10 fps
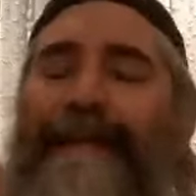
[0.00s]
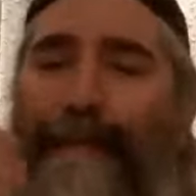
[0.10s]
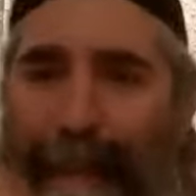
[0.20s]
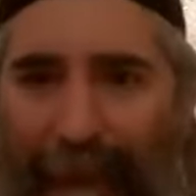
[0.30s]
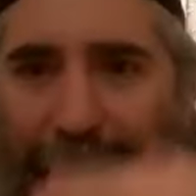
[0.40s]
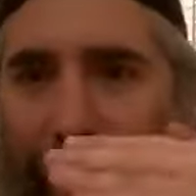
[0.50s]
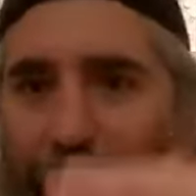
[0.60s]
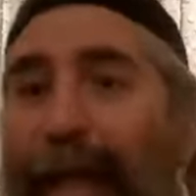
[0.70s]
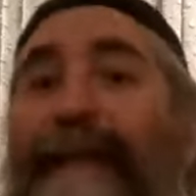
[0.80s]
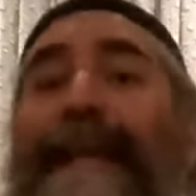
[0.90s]
It's
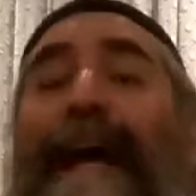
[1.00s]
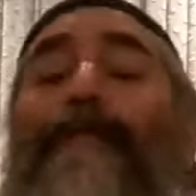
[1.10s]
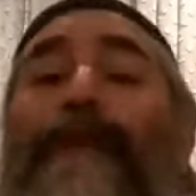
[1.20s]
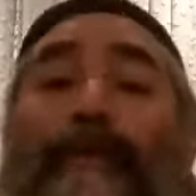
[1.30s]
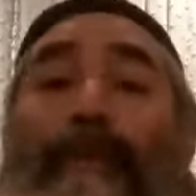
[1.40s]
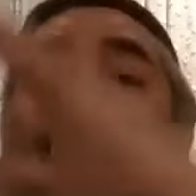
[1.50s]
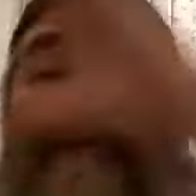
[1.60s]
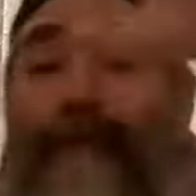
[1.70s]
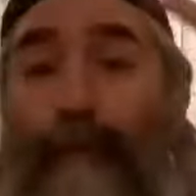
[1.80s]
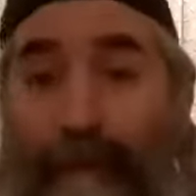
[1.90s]
building. Now that
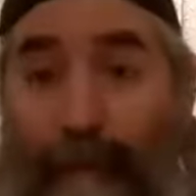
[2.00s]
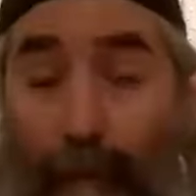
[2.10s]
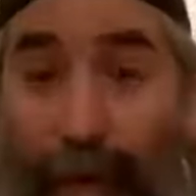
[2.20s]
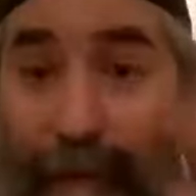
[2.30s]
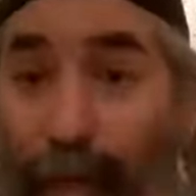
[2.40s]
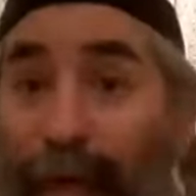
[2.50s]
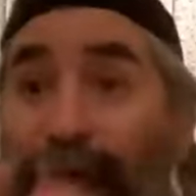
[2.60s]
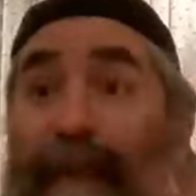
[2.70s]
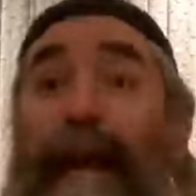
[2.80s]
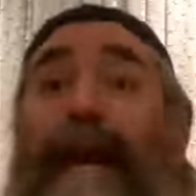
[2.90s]
we've we've we've,
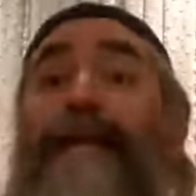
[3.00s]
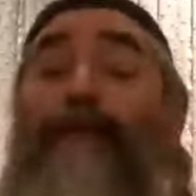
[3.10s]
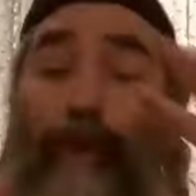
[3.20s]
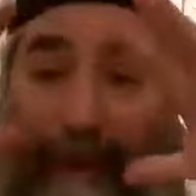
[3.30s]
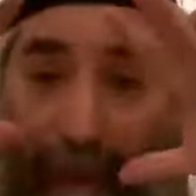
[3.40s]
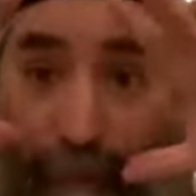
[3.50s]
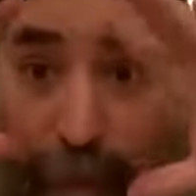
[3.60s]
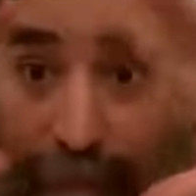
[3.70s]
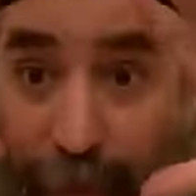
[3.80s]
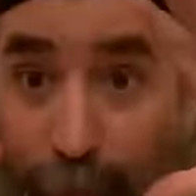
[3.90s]
we've Yahatz, okay,
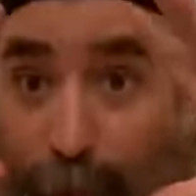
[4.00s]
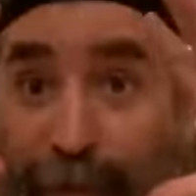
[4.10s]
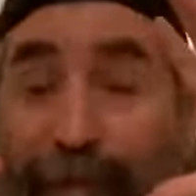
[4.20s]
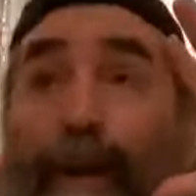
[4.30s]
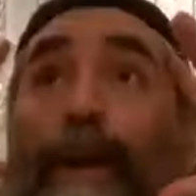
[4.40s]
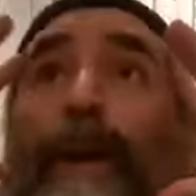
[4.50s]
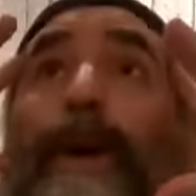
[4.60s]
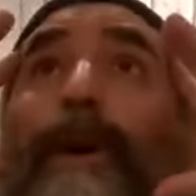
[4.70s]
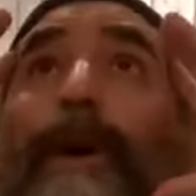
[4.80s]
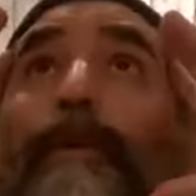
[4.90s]
we've uh, we've
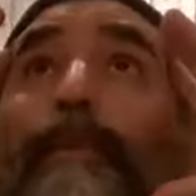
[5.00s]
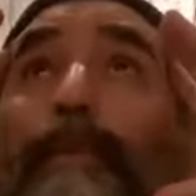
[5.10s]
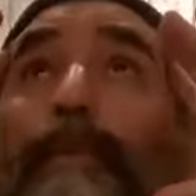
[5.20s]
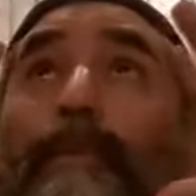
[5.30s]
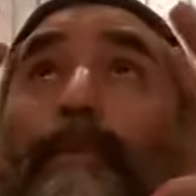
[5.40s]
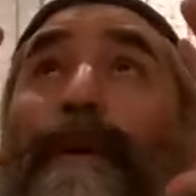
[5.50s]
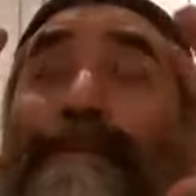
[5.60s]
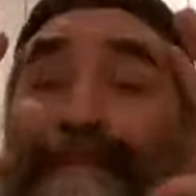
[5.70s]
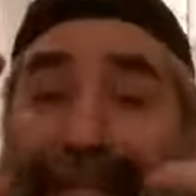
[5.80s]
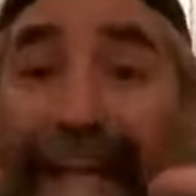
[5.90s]

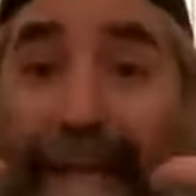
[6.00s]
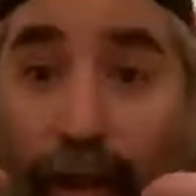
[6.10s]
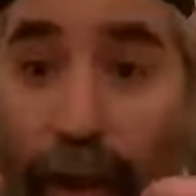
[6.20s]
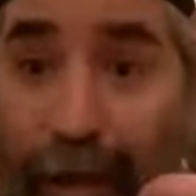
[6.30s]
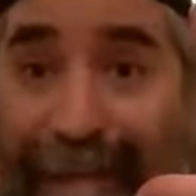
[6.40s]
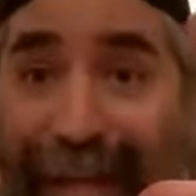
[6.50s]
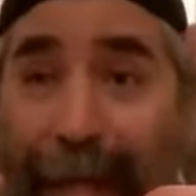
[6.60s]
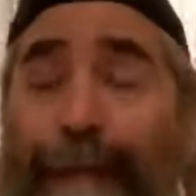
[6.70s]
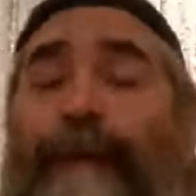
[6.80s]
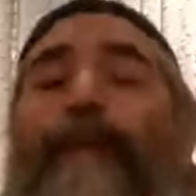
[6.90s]
We've said the
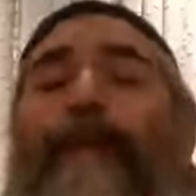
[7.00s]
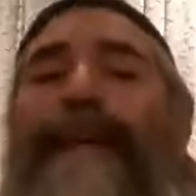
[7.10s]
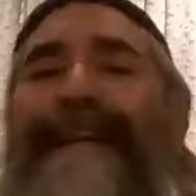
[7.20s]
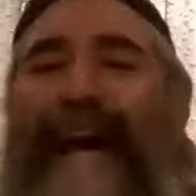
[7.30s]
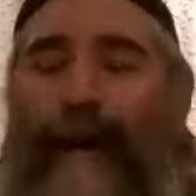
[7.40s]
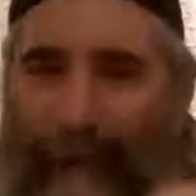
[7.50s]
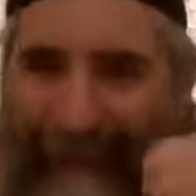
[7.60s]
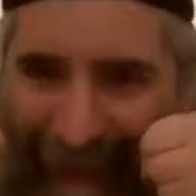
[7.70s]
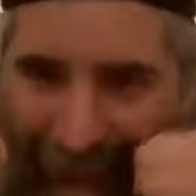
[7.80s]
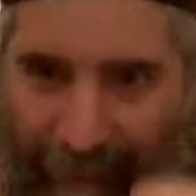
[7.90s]
concept. Okay, now
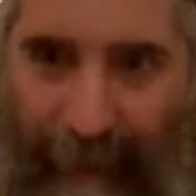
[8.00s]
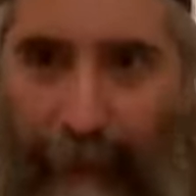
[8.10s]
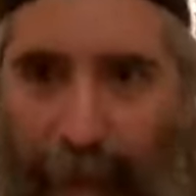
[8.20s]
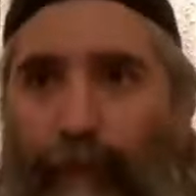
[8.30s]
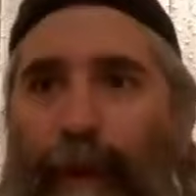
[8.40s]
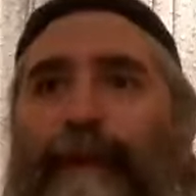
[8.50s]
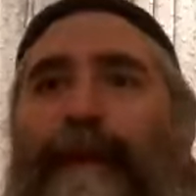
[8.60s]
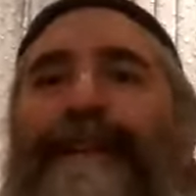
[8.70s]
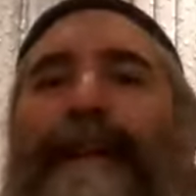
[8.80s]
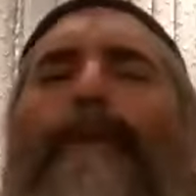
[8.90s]
we're diving into it.
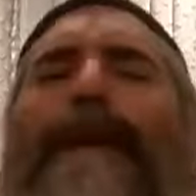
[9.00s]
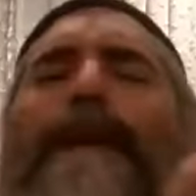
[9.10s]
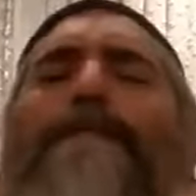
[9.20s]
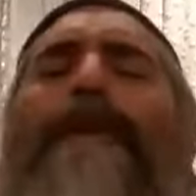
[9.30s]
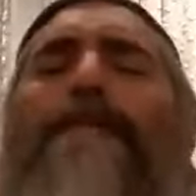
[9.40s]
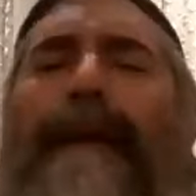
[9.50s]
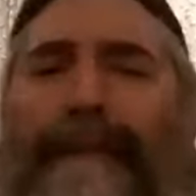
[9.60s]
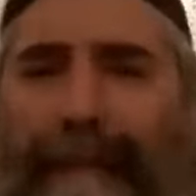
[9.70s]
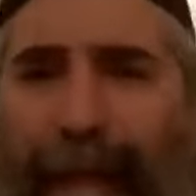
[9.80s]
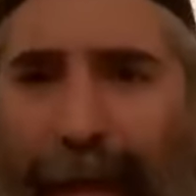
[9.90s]
Now we
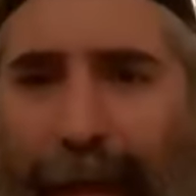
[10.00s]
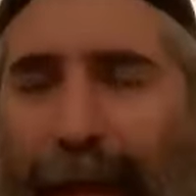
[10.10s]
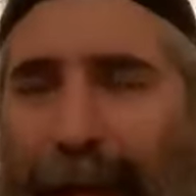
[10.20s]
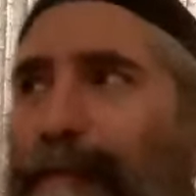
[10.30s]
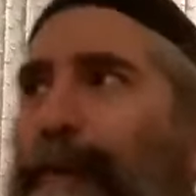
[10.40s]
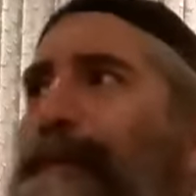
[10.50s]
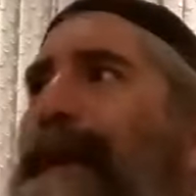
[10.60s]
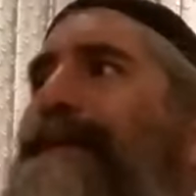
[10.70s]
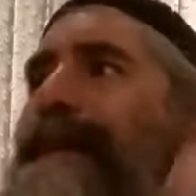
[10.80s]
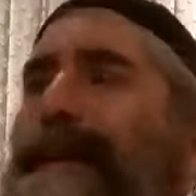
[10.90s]
implement the,
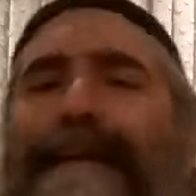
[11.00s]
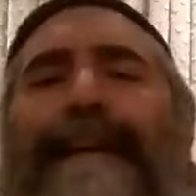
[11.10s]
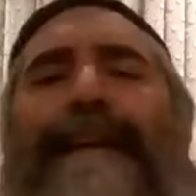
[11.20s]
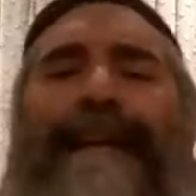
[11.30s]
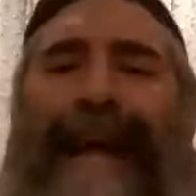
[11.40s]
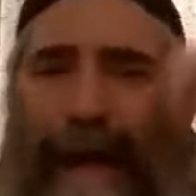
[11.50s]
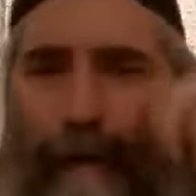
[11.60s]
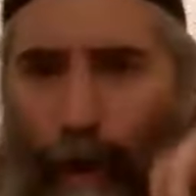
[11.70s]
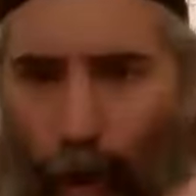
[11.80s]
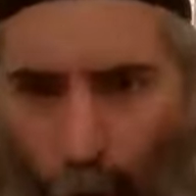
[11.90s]
implementing it in
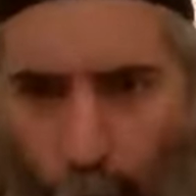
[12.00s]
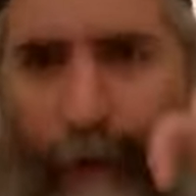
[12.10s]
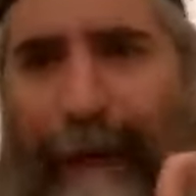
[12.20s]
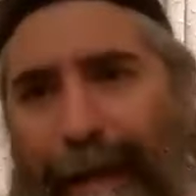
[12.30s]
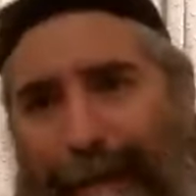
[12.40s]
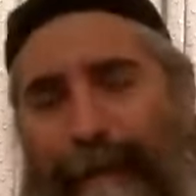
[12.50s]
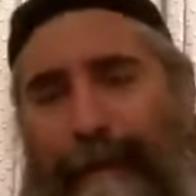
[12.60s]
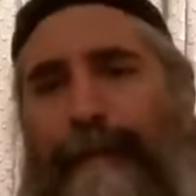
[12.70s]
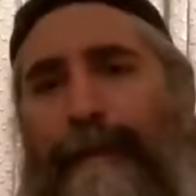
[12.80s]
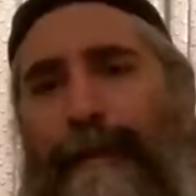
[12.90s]
our own
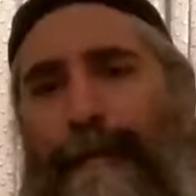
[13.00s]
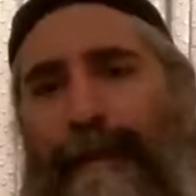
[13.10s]
essence.